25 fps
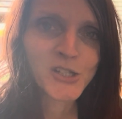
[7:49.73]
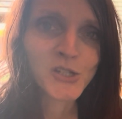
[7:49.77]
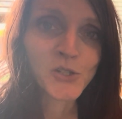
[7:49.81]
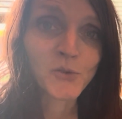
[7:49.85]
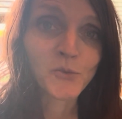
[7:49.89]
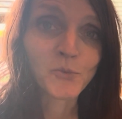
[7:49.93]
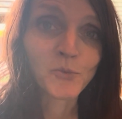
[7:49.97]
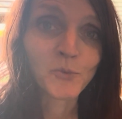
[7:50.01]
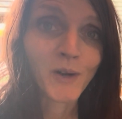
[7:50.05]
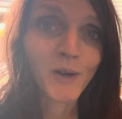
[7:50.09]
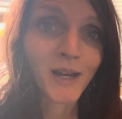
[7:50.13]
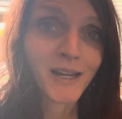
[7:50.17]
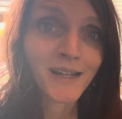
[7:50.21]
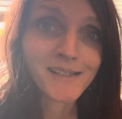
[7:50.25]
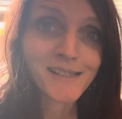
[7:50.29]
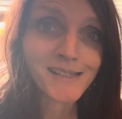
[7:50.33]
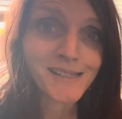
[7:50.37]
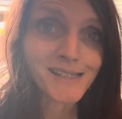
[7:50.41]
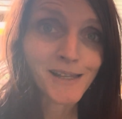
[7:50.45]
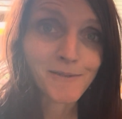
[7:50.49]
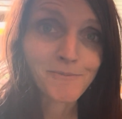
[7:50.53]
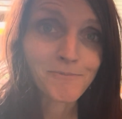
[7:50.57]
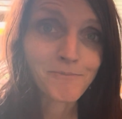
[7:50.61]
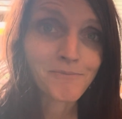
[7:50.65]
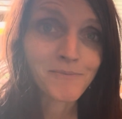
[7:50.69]
to write
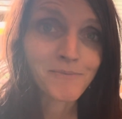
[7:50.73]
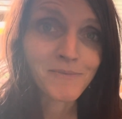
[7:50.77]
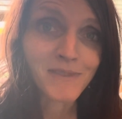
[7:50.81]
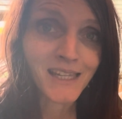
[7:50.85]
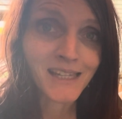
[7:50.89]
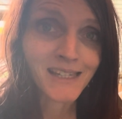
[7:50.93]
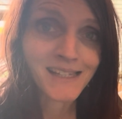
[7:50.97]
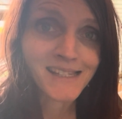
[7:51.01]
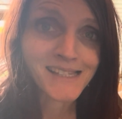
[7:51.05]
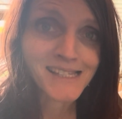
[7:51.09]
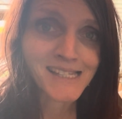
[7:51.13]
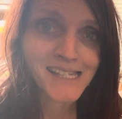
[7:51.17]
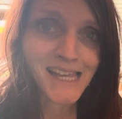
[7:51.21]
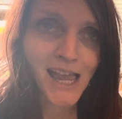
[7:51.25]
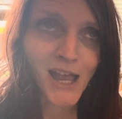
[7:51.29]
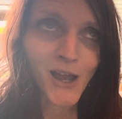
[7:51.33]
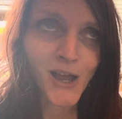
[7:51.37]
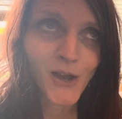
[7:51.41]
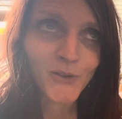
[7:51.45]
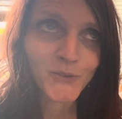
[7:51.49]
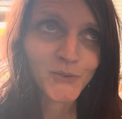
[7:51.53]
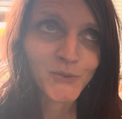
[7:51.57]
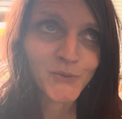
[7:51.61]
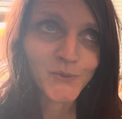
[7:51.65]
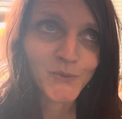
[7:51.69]
some things
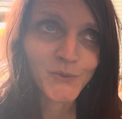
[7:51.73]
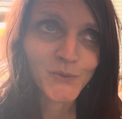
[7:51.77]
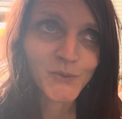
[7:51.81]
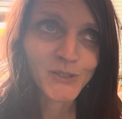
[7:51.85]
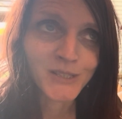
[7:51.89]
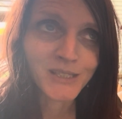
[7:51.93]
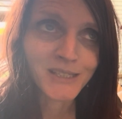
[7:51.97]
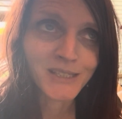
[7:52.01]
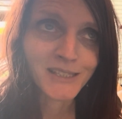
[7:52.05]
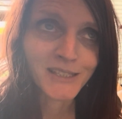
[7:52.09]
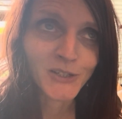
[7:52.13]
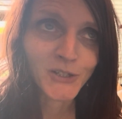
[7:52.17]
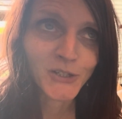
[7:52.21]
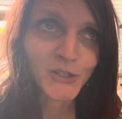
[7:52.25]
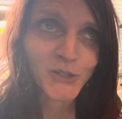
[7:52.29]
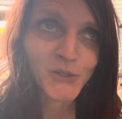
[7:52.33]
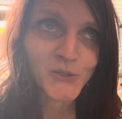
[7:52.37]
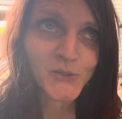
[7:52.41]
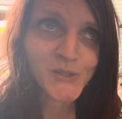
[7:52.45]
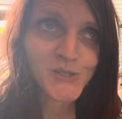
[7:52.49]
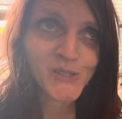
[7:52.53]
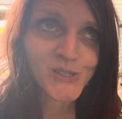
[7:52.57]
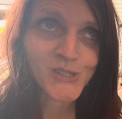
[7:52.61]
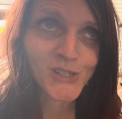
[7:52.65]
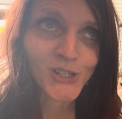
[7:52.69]
down. There
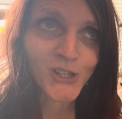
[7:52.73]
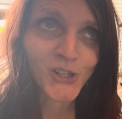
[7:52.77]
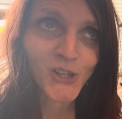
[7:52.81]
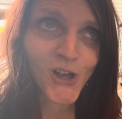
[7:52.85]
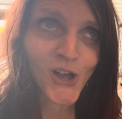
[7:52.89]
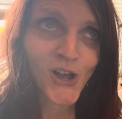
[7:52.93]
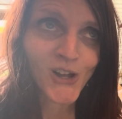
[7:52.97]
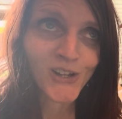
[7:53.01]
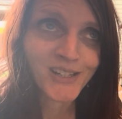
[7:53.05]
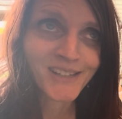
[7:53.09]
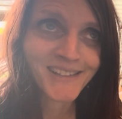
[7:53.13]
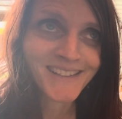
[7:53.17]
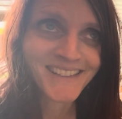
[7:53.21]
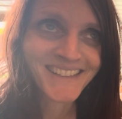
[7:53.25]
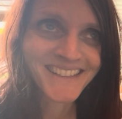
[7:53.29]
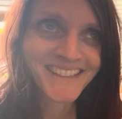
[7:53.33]
goes the clock.